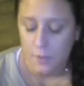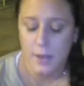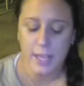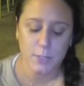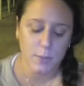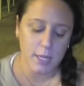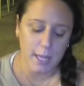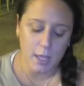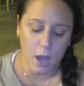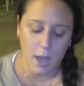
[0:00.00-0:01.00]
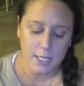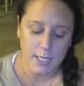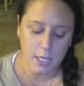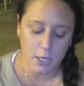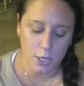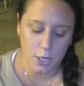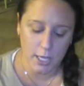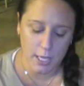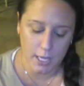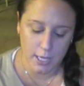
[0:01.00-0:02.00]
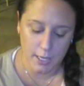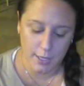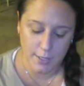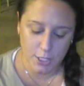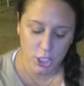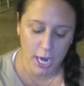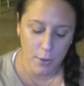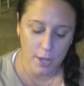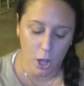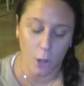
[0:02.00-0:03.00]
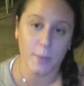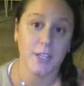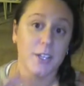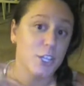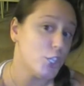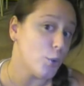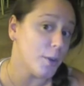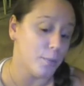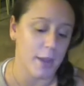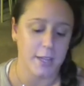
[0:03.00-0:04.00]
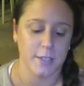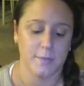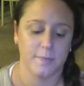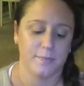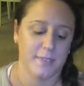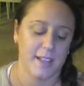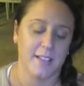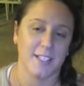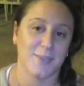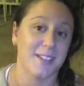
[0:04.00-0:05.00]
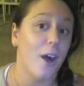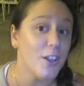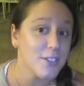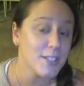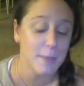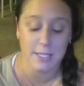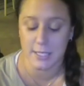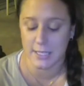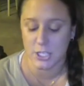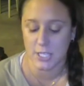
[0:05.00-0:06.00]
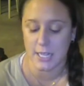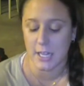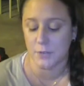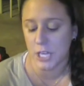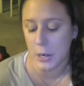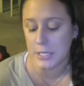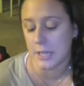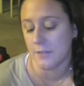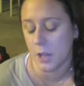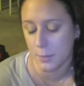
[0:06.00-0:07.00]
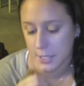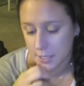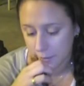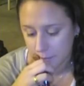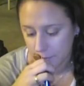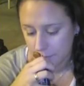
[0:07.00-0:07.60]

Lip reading: The next one that I got here is cherry almond shortbread. And this one also smells delicious. I love cherries. I love almonds.